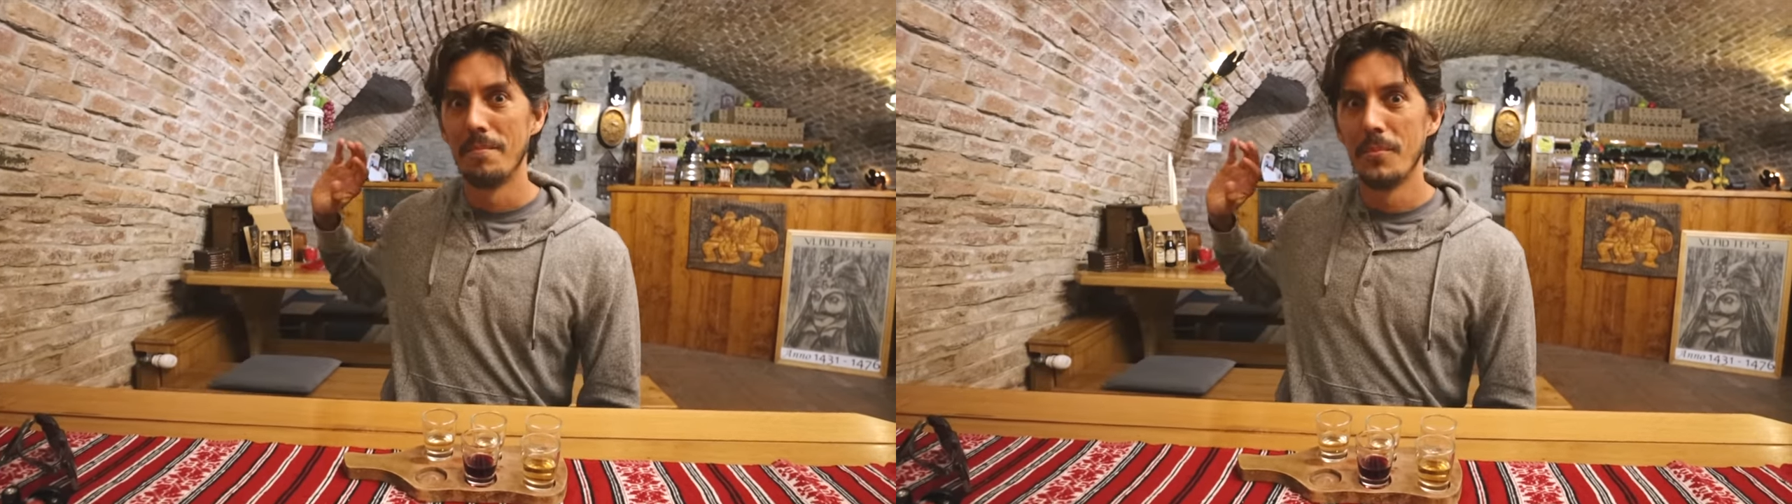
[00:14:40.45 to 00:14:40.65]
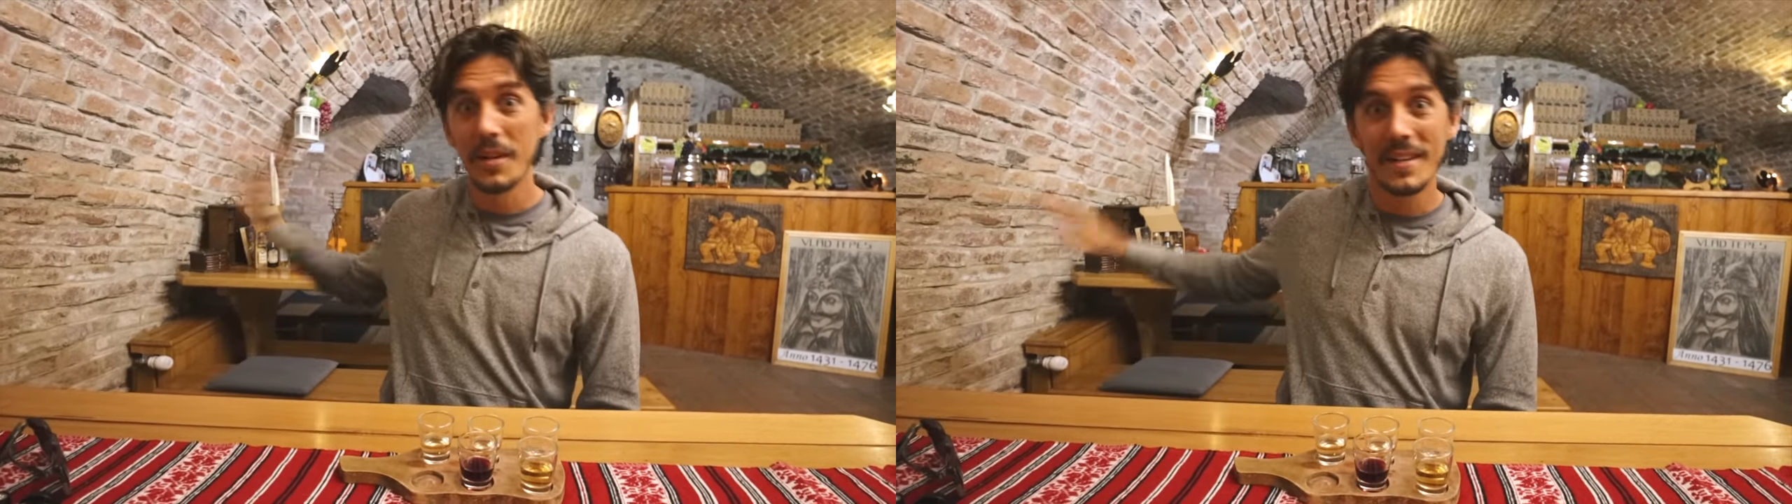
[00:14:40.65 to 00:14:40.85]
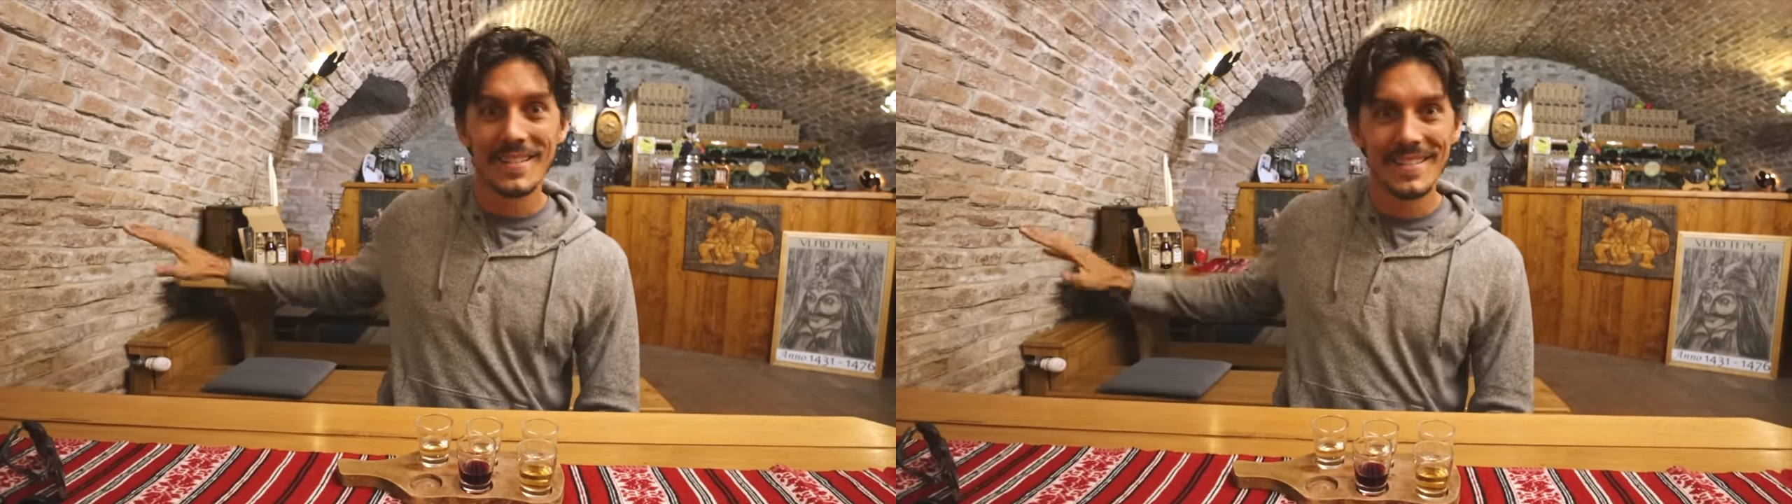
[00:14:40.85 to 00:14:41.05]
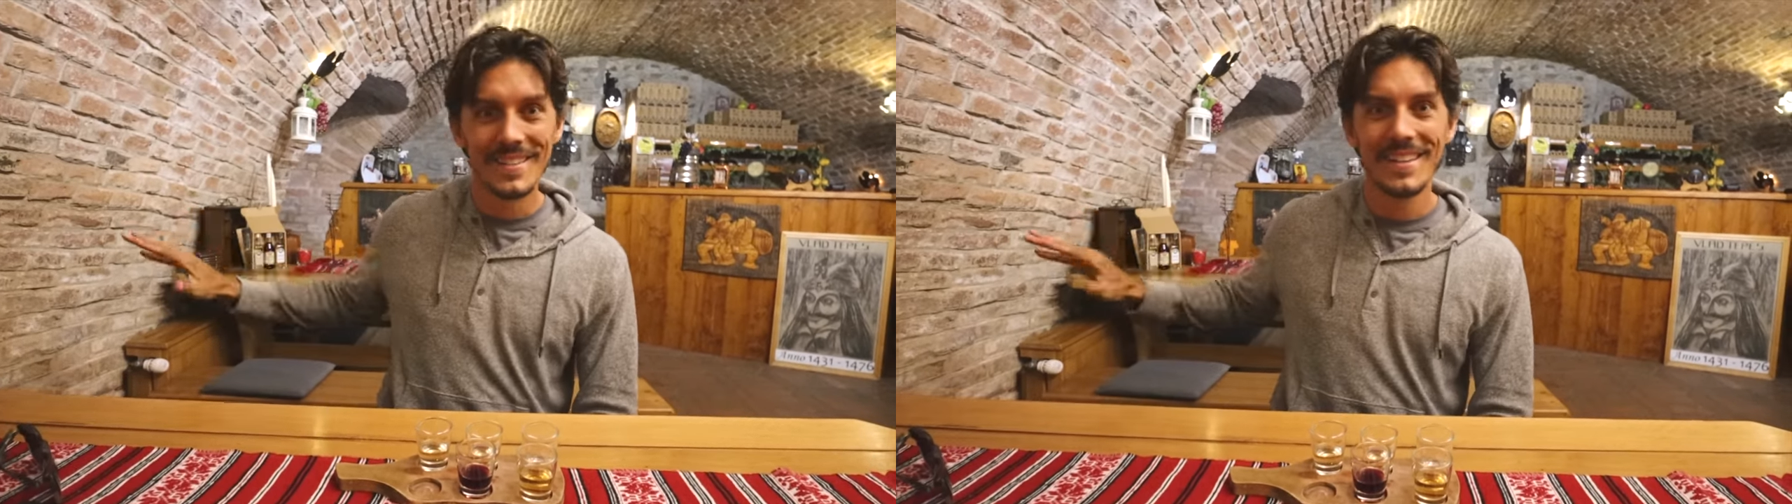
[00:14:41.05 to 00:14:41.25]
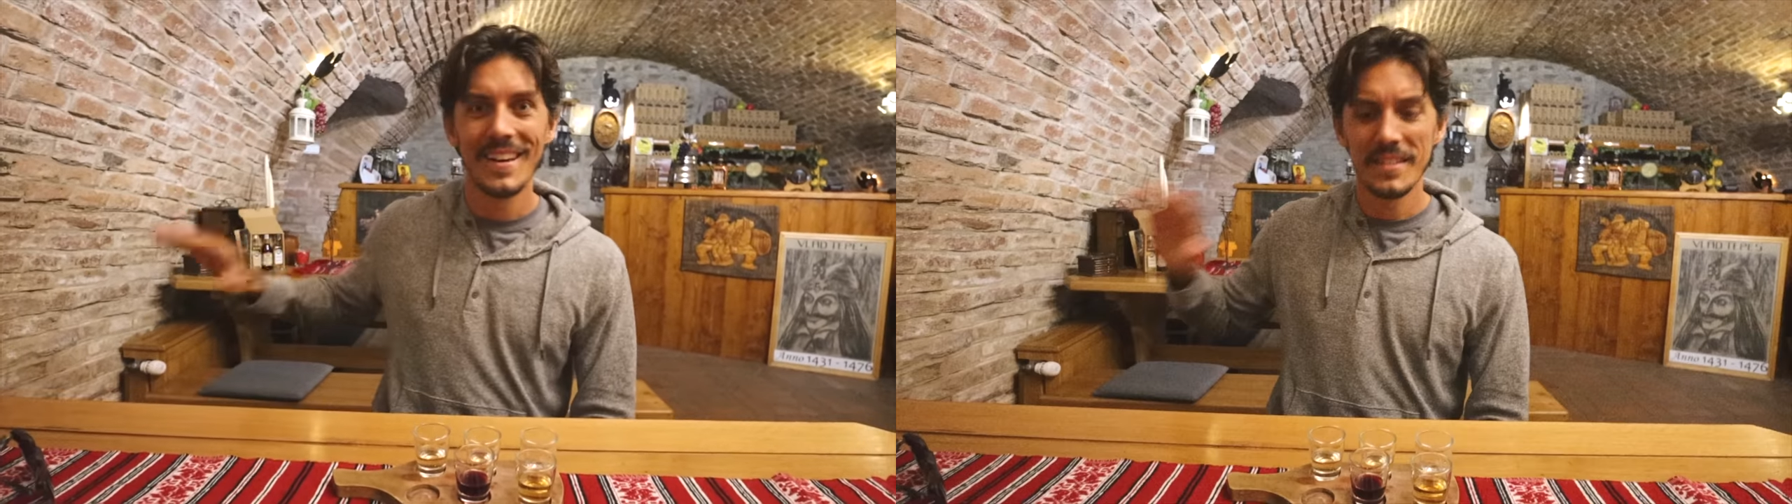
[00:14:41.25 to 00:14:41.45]
Bucharest
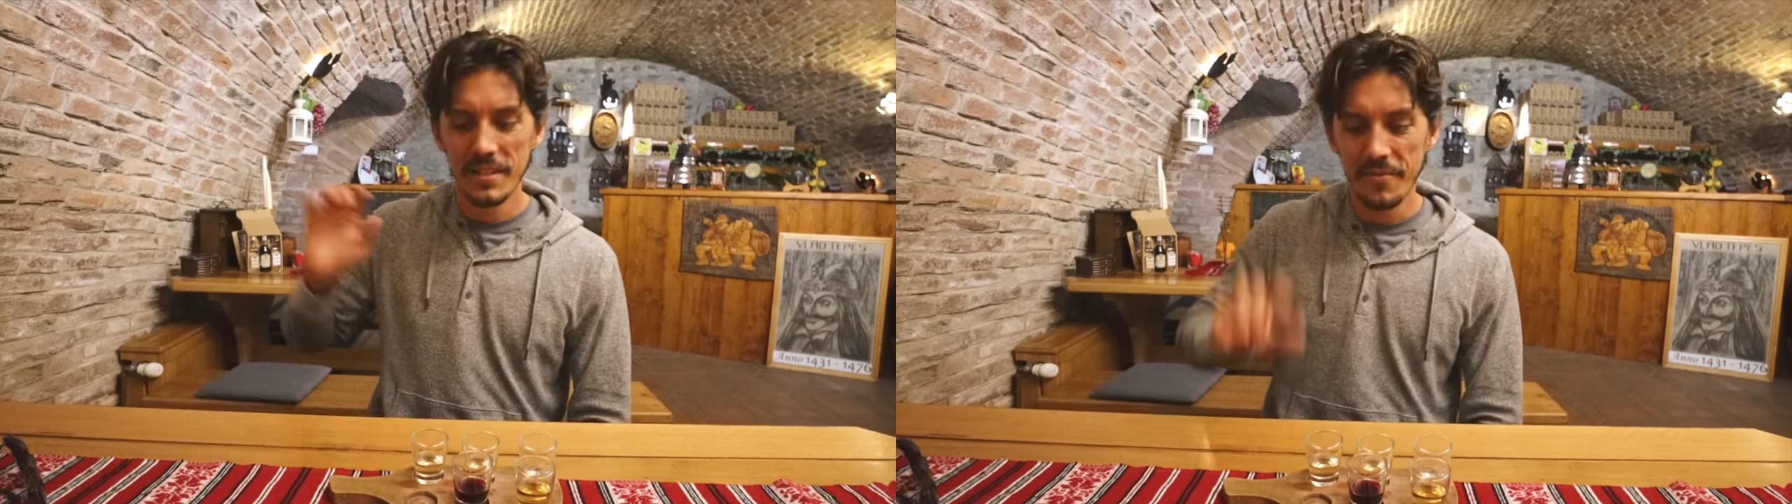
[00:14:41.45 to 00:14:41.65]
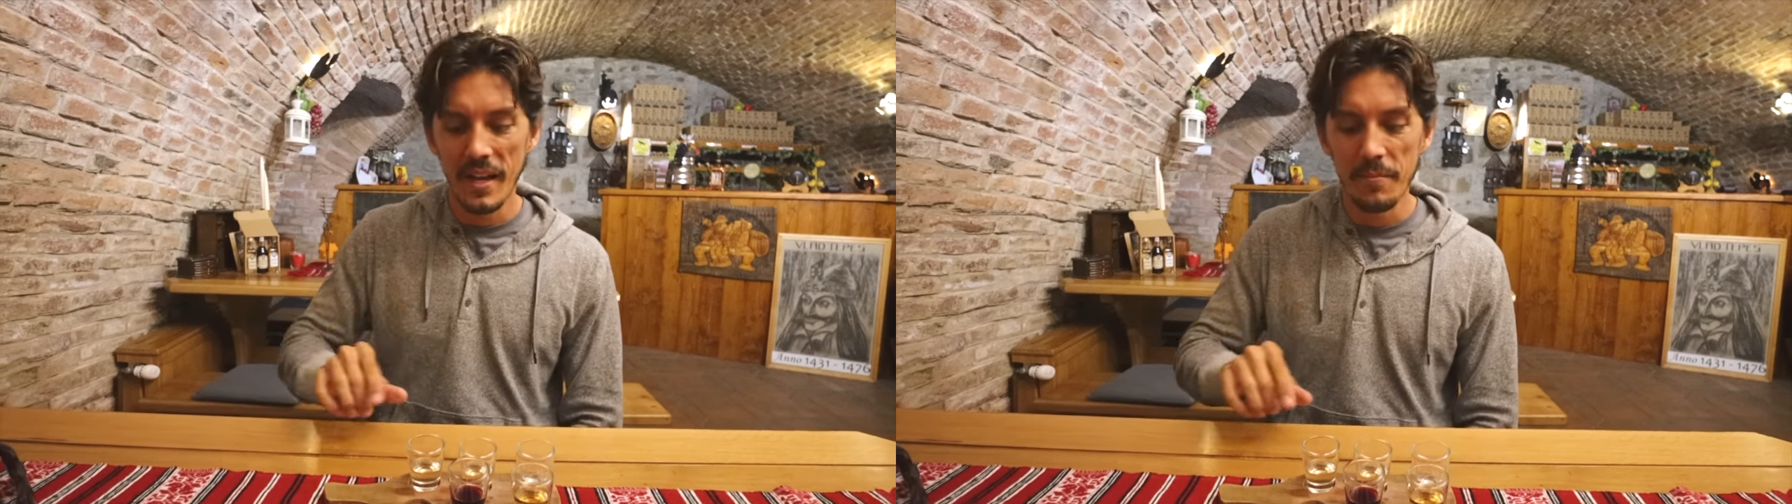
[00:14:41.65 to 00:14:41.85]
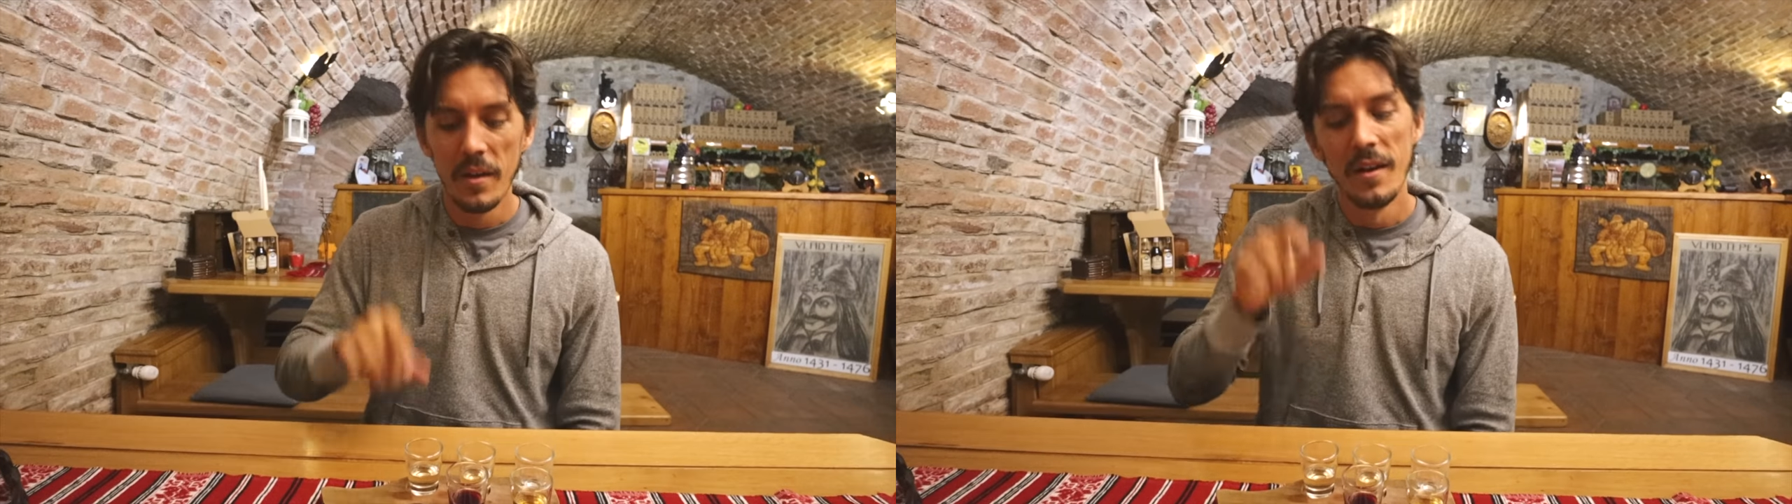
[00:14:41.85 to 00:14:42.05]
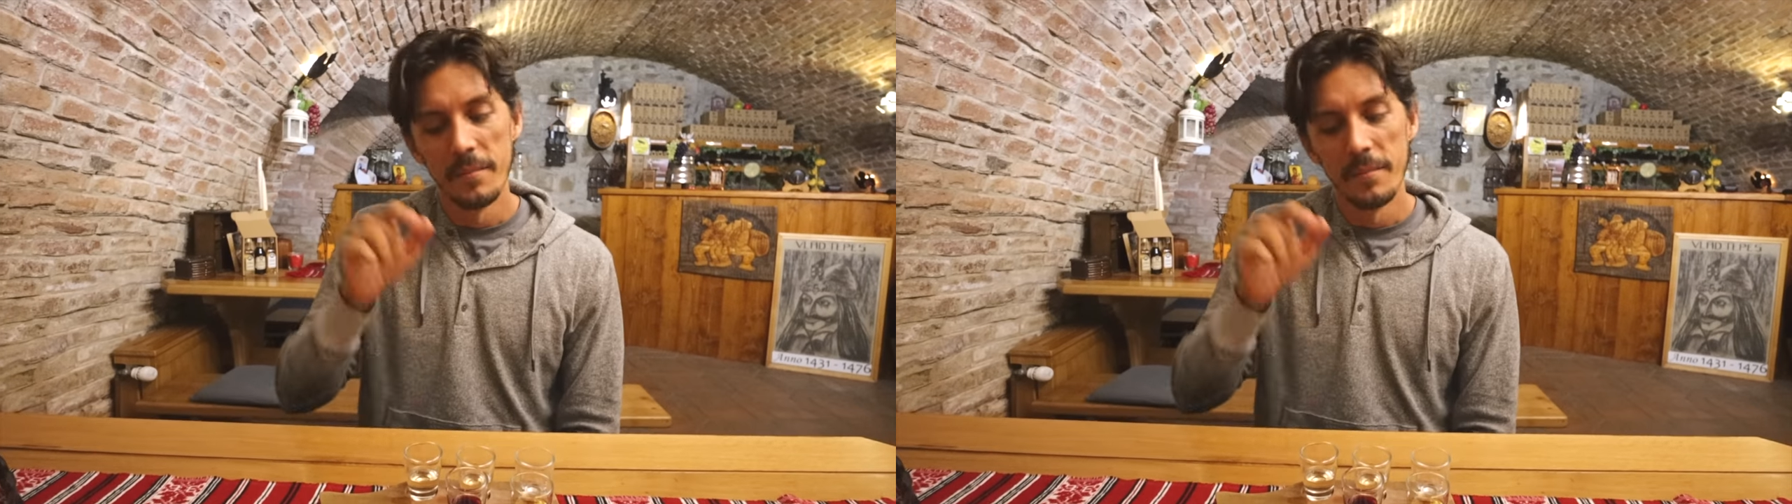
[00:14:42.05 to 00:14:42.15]
is, it has a different name,